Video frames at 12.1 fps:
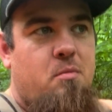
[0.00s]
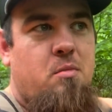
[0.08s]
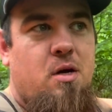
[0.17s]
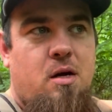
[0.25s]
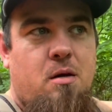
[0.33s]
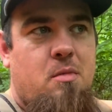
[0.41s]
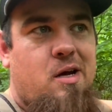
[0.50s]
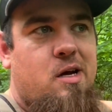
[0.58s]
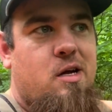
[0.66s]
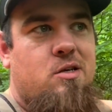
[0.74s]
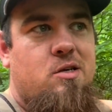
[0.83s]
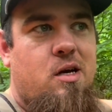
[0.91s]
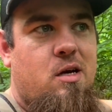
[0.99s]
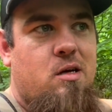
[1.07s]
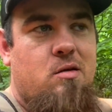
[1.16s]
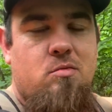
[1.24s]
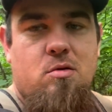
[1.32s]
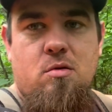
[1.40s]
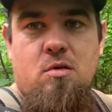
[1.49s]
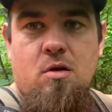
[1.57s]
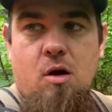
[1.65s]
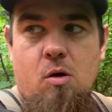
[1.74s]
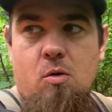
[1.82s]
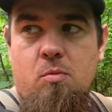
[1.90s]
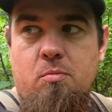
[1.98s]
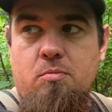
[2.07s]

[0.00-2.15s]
but I'm not gonna try to go,